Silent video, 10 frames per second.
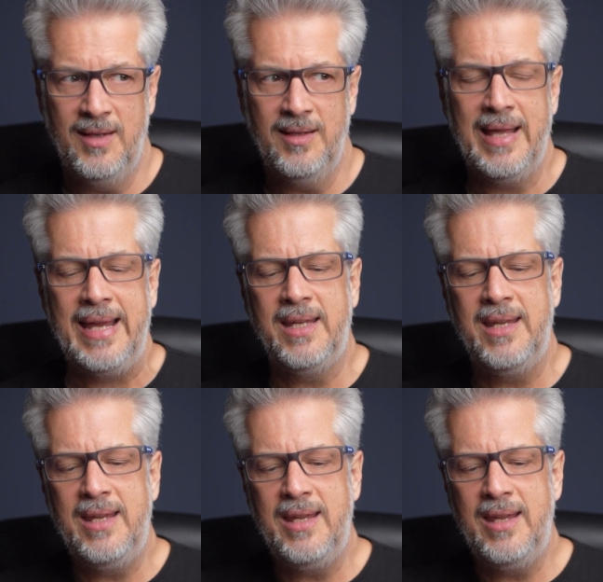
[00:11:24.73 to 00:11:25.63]
Like,
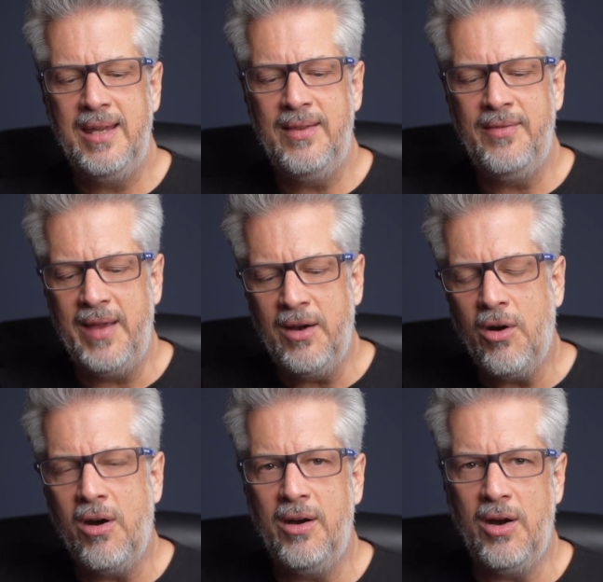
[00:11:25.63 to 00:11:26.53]
there
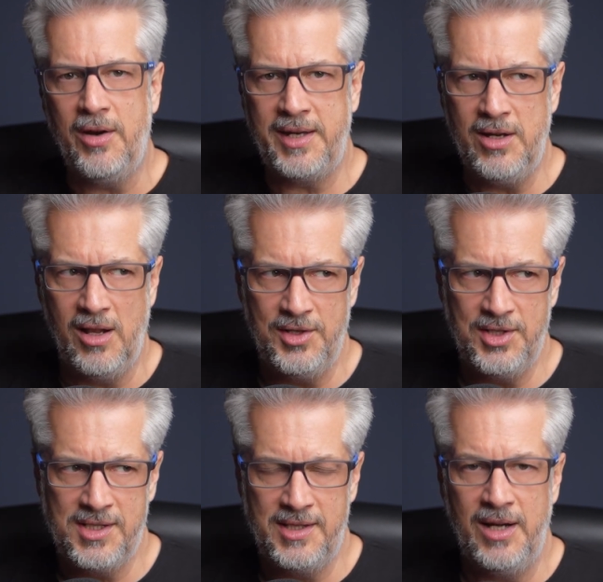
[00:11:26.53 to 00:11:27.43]
are
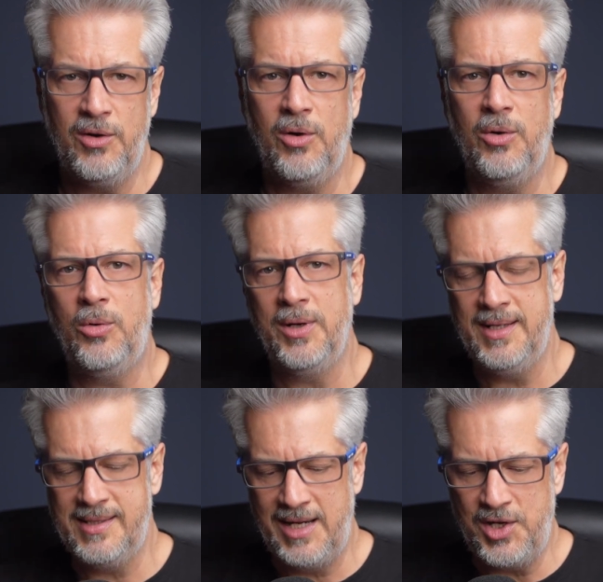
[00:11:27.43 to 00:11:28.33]
archaeologists, there are
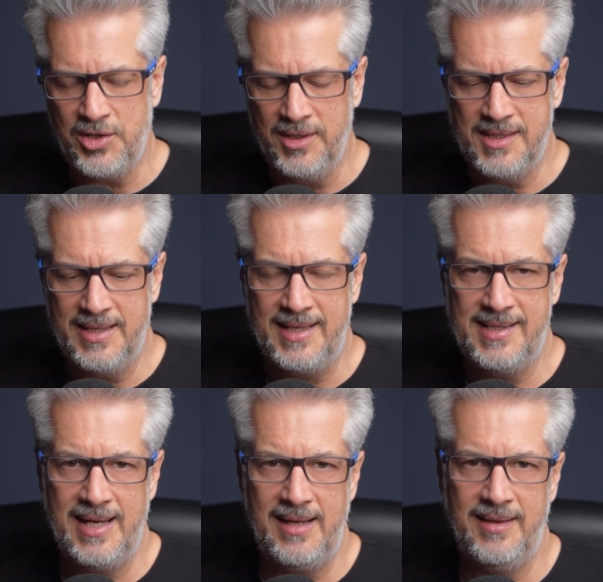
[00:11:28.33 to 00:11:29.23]
organizations that
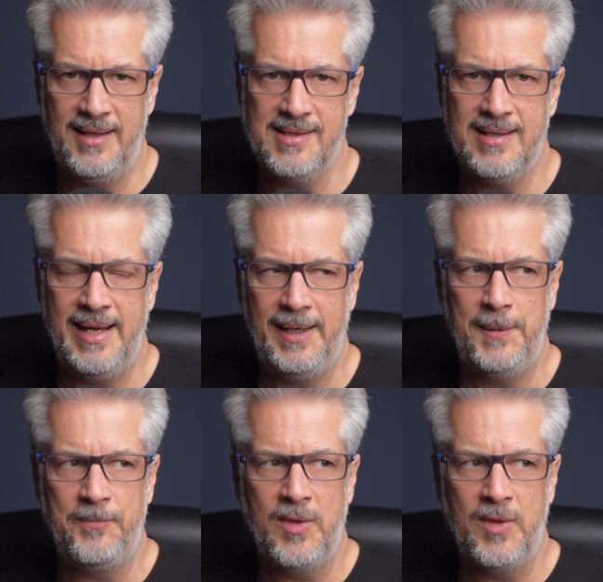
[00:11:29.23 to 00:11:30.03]
say things like,